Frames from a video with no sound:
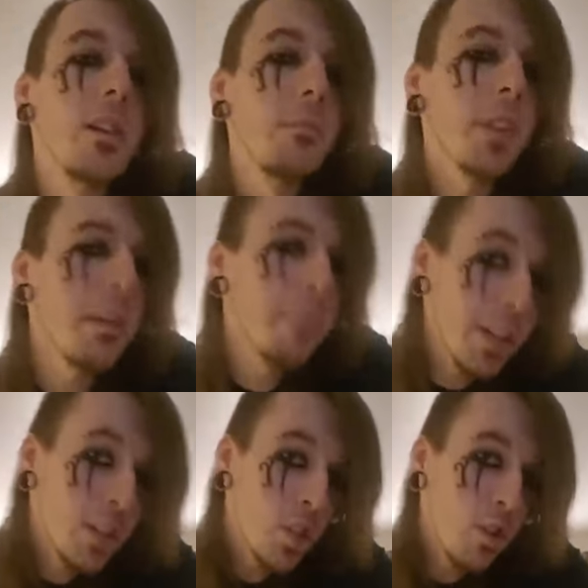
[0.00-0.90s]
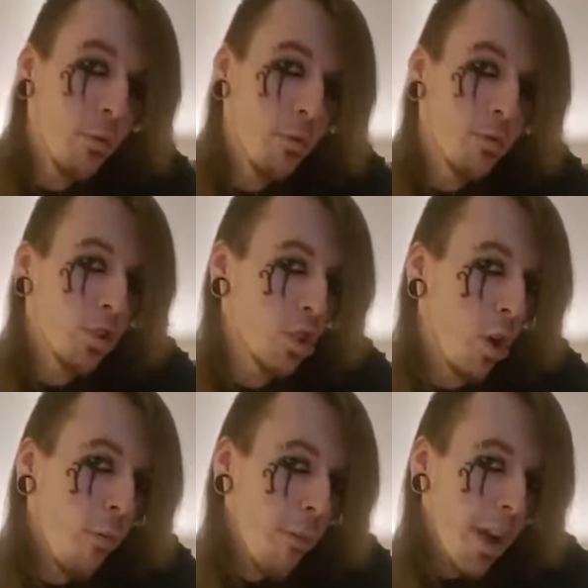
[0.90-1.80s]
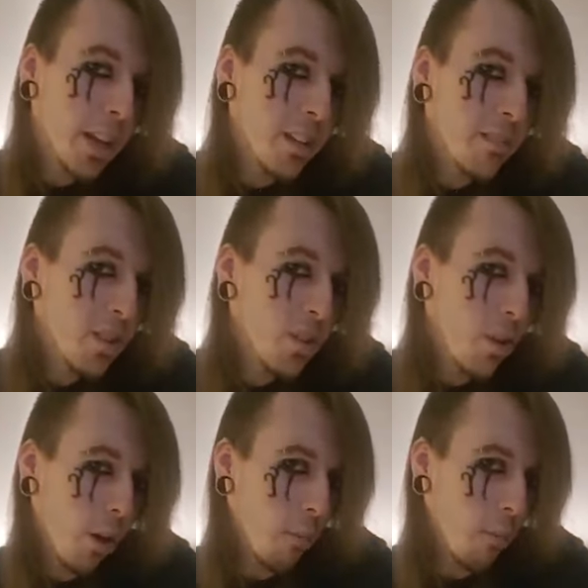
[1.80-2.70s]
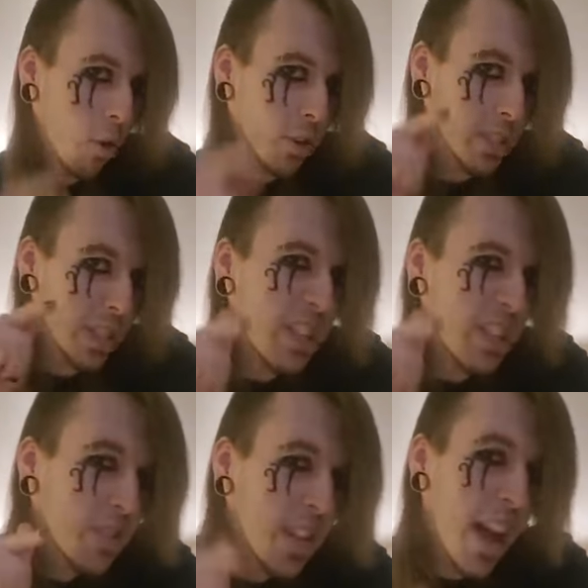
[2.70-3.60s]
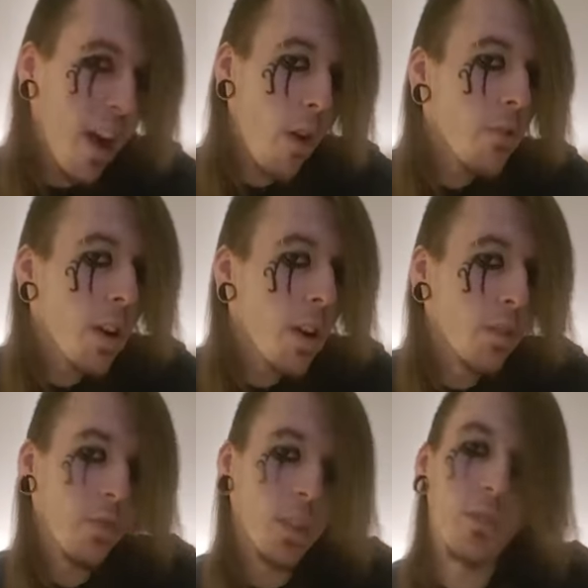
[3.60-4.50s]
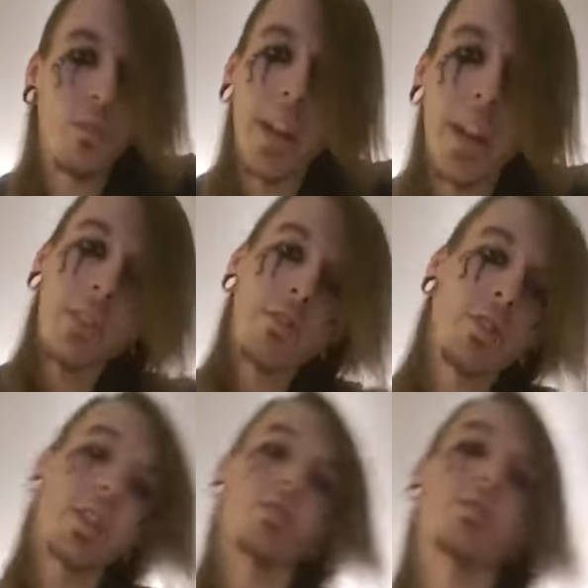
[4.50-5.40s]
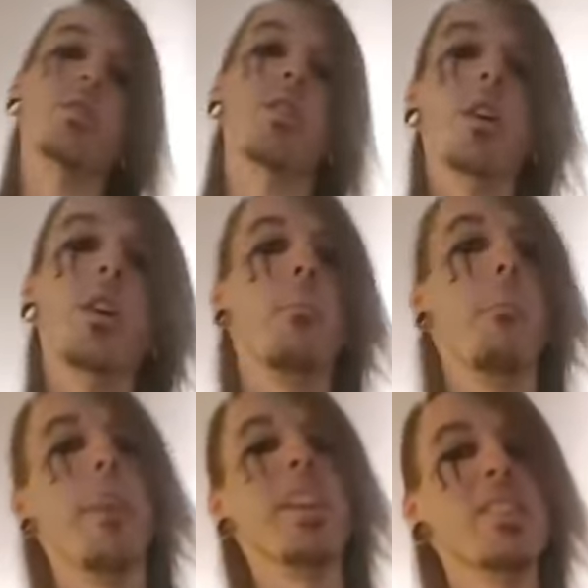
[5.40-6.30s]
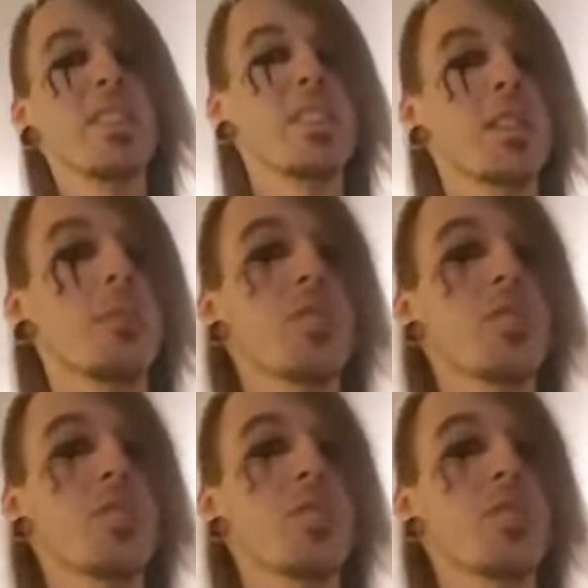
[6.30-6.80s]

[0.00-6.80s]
But I bet you so many of you are more deep down regretting your changes, missing some of the